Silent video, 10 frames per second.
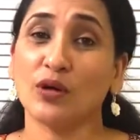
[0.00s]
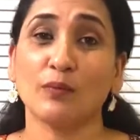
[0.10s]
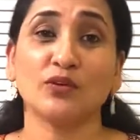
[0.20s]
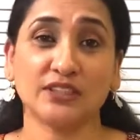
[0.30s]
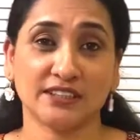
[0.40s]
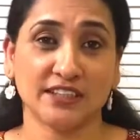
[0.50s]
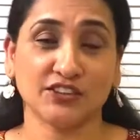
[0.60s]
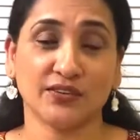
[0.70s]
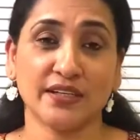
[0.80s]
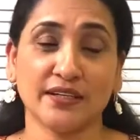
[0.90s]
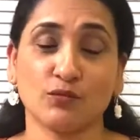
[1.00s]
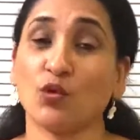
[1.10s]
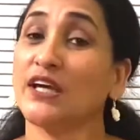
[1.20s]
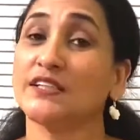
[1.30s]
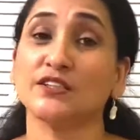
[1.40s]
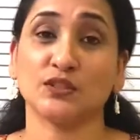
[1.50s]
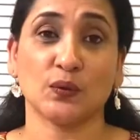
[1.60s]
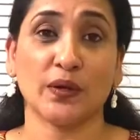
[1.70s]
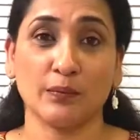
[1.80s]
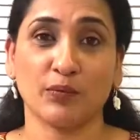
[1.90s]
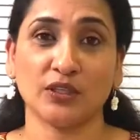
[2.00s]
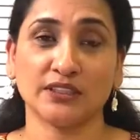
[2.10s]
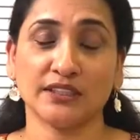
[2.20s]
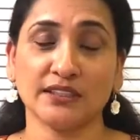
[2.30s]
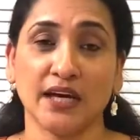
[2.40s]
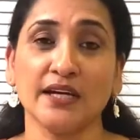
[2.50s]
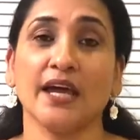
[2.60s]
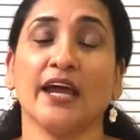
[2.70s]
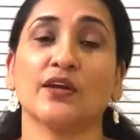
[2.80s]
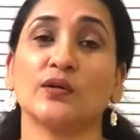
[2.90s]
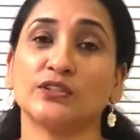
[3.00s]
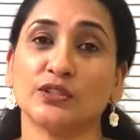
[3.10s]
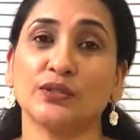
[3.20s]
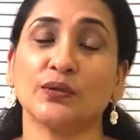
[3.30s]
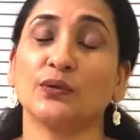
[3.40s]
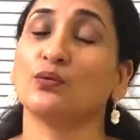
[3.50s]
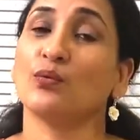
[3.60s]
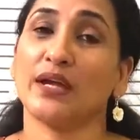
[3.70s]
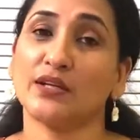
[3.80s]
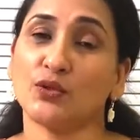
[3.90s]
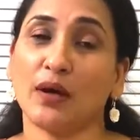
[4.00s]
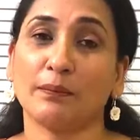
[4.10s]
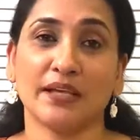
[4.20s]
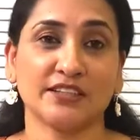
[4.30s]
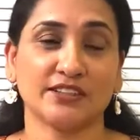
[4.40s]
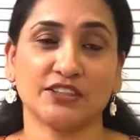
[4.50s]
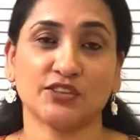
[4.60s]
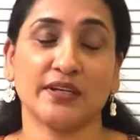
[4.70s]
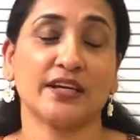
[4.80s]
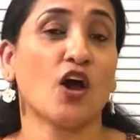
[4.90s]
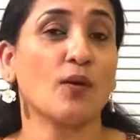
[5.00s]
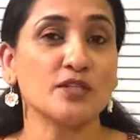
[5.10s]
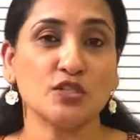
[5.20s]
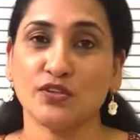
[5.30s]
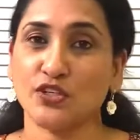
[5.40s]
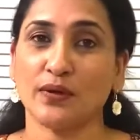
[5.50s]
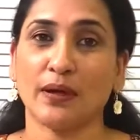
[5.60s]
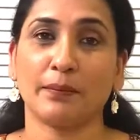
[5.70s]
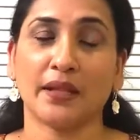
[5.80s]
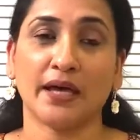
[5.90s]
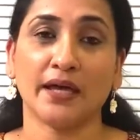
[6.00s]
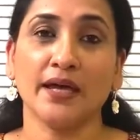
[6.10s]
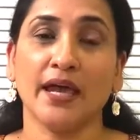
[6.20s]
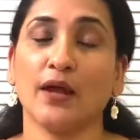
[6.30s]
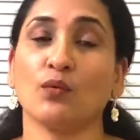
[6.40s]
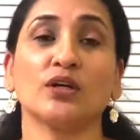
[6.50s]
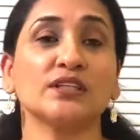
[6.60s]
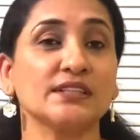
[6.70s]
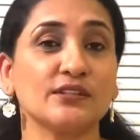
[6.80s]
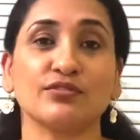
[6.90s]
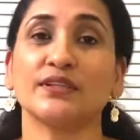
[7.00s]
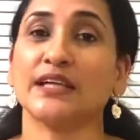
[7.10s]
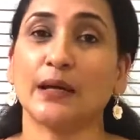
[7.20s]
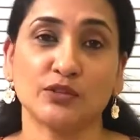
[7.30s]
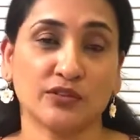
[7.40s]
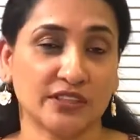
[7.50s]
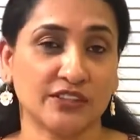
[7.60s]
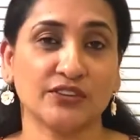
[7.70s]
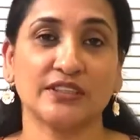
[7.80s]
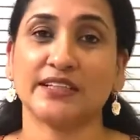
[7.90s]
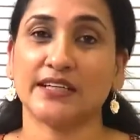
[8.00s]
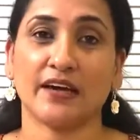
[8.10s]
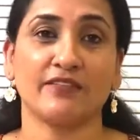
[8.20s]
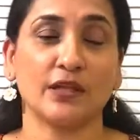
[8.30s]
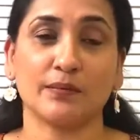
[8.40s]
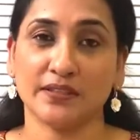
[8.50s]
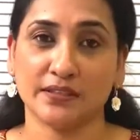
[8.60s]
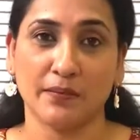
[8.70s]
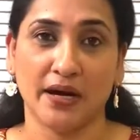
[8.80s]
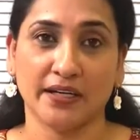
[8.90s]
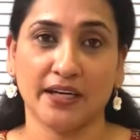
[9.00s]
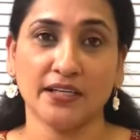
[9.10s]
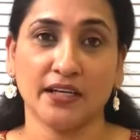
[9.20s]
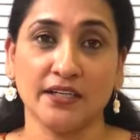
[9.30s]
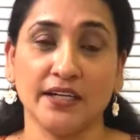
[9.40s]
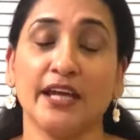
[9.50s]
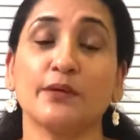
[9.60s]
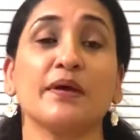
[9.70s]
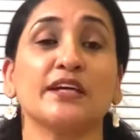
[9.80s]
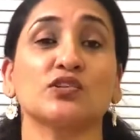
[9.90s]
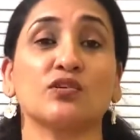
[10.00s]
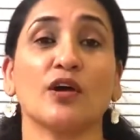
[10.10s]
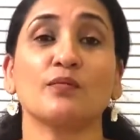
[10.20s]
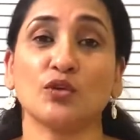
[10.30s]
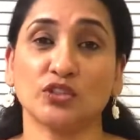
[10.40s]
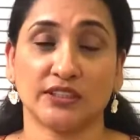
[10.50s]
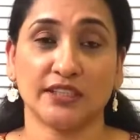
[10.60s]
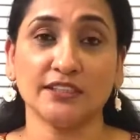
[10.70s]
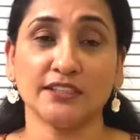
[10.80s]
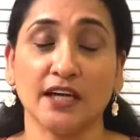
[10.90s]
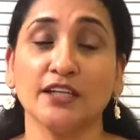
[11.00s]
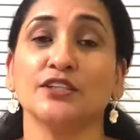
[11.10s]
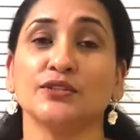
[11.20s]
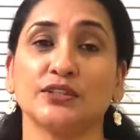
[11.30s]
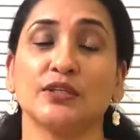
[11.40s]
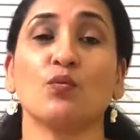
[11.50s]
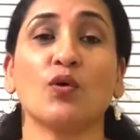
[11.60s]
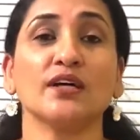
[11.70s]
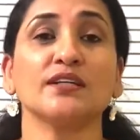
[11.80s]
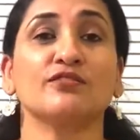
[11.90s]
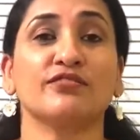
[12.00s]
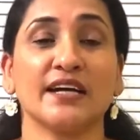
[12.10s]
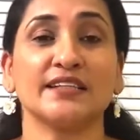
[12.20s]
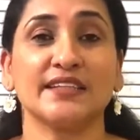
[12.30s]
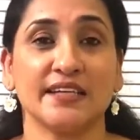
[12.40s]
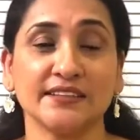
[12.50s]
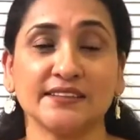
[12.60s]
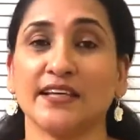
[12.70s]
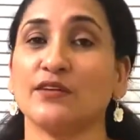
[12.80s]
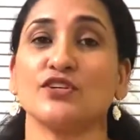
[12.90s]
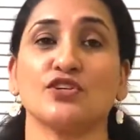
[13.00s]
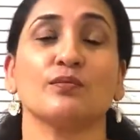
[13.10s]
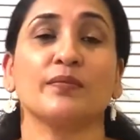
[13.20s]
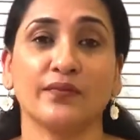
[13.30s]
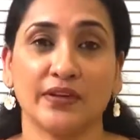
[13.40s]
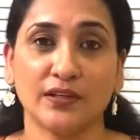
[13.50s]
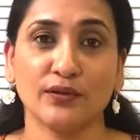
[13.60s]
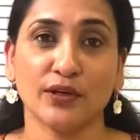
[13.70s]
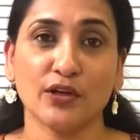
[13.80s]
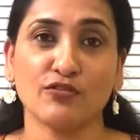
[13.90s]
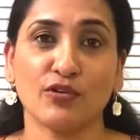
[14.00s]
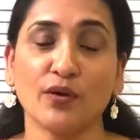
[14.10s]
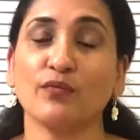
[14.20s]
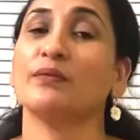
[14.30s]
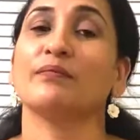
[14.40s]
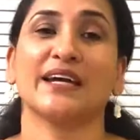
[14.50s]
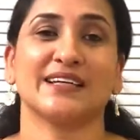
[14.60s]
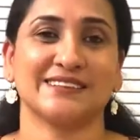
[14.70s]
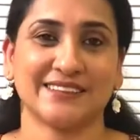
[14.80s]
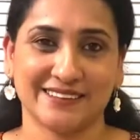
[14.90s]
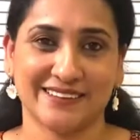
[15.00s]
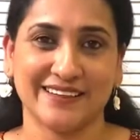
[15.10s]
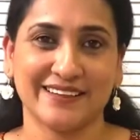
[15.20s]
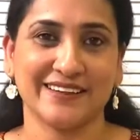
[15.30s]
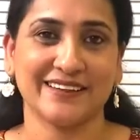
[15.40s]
more about the sunscreen, why it is so important uh, and also know when to apply sunscreen, how much we should apply and what are the different types of sunscreens that are available in the market, it makes a lot more sense uh, to see what are the five things that we should be really looking for when buying a sunscreen.